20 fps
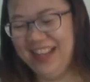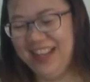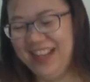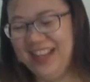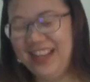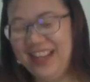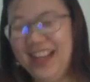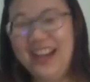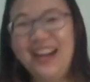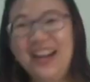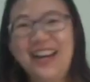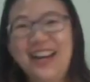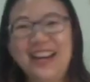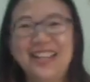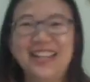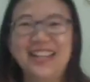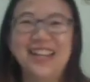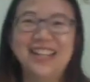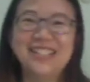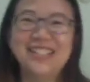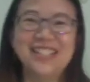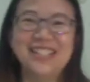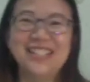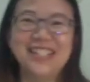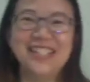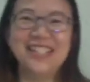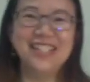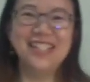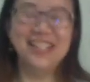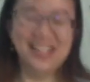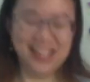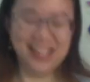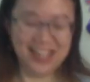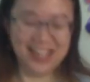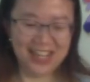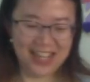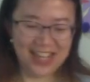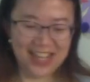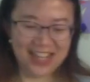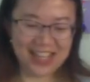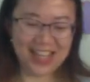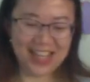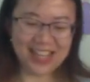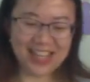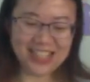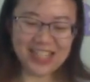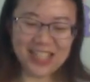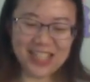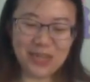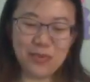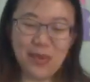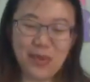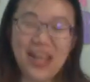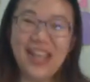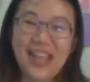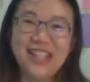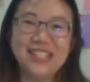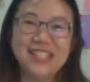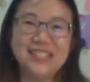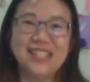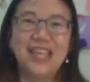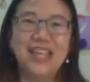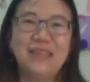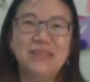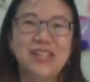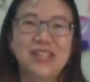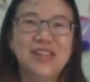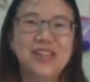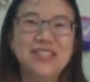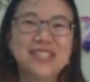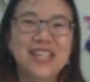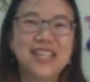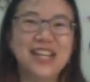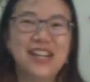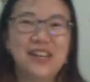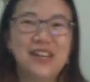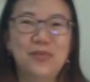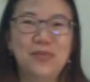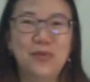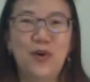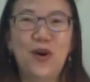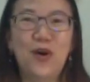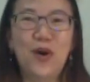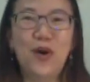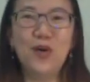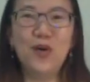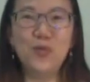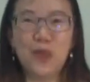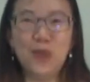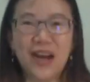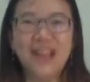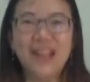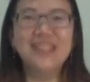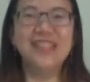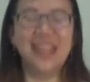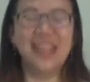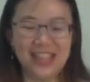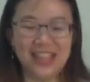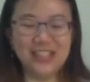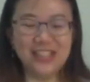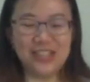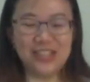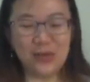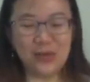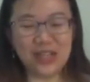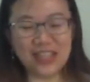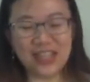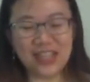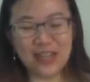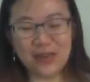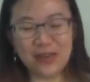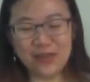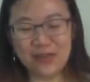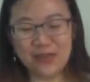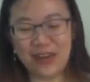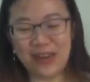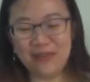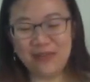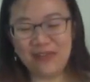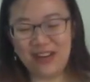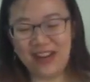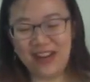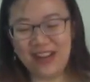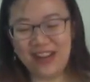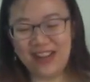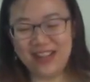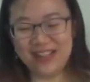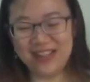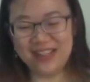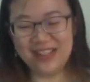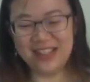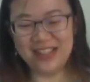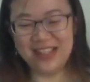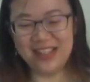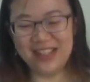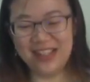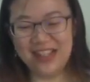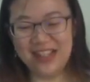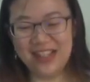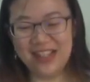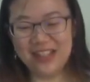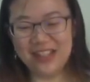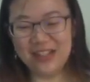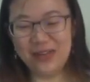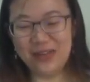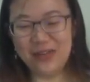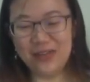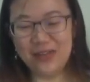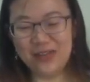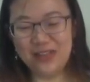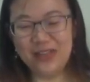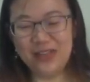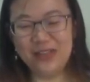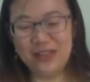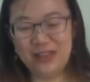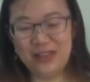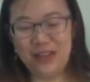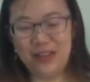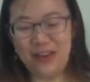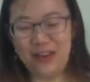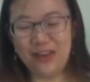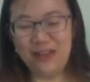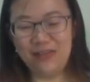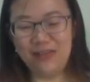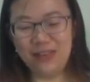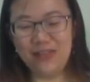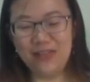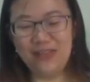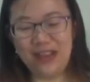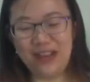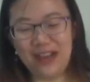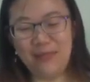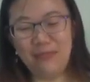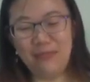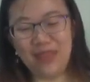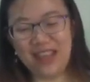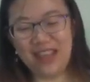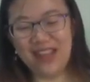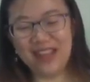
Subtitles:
Yeah, they actually weigh the same because they are all 1 kg, 1 kilogram, right? So all of you are paying